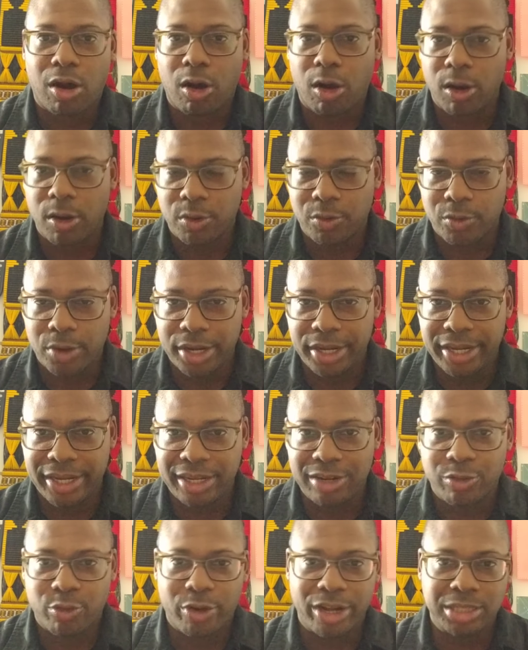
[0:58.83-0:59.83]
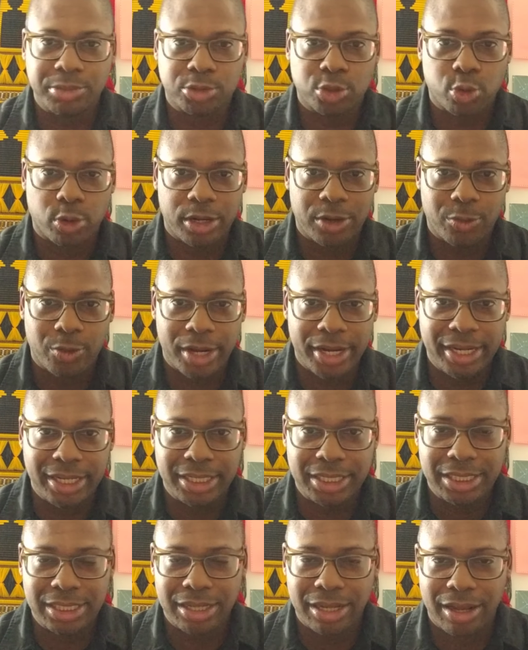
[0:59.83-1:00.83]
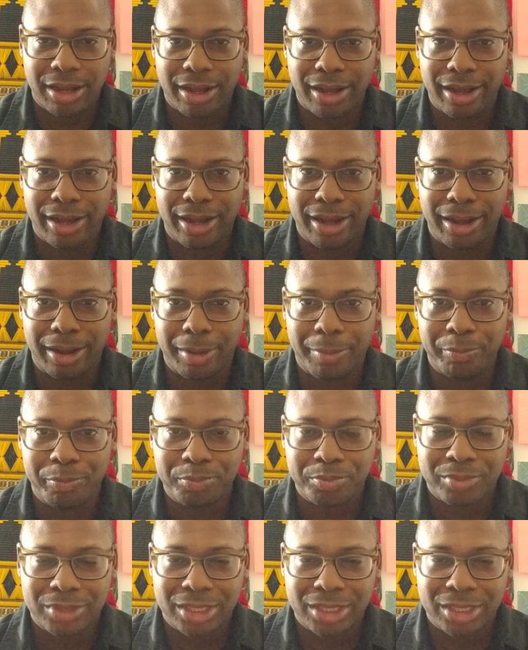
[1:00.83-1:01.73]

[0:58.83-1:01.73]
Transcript: heart rate, respiratory rate, and